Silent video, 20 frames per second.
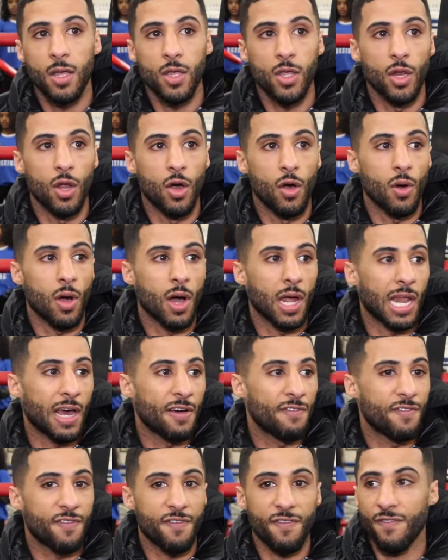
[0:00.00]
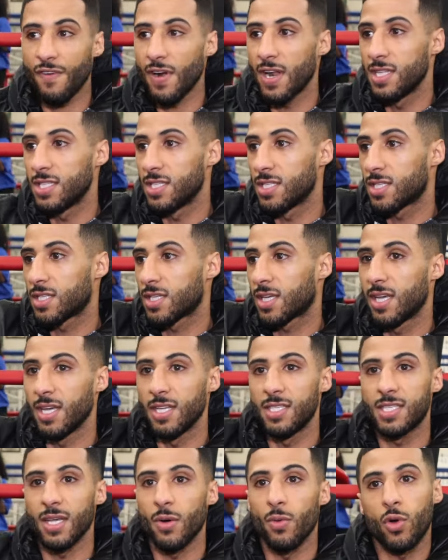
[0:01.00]
You know, I'll have friends,
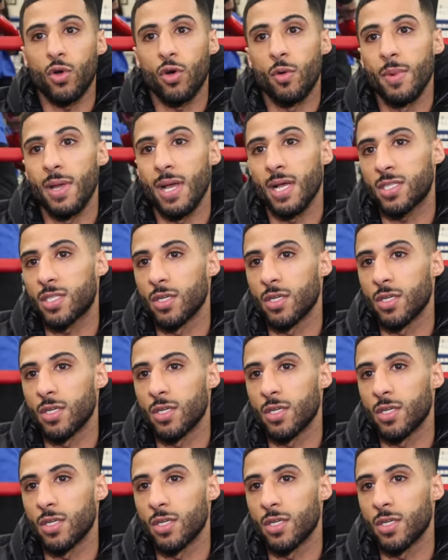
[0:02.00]
kids that will come here.